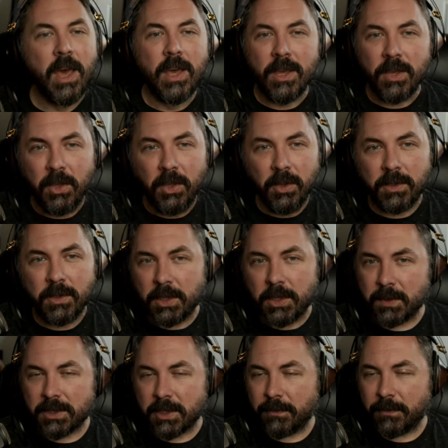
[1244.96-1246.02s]
YouTube
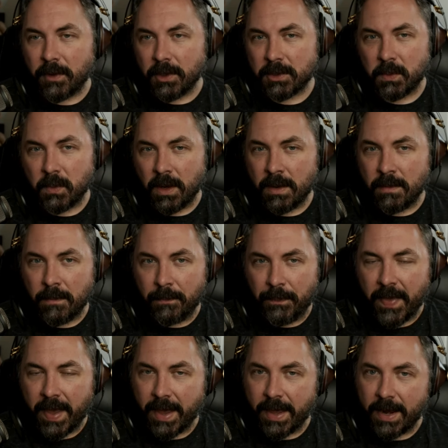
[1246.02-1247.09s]
was the first one
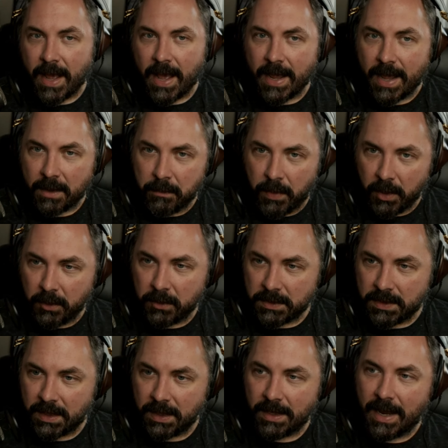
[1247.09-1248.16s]
that I had
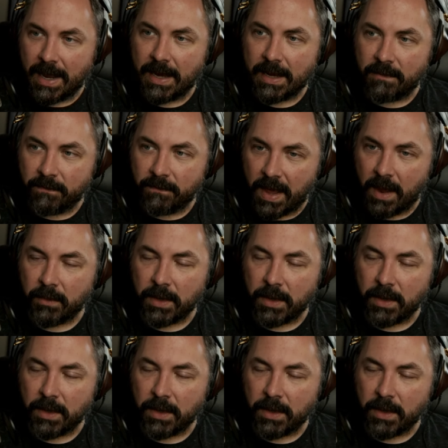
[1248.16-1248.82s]
posted and it found an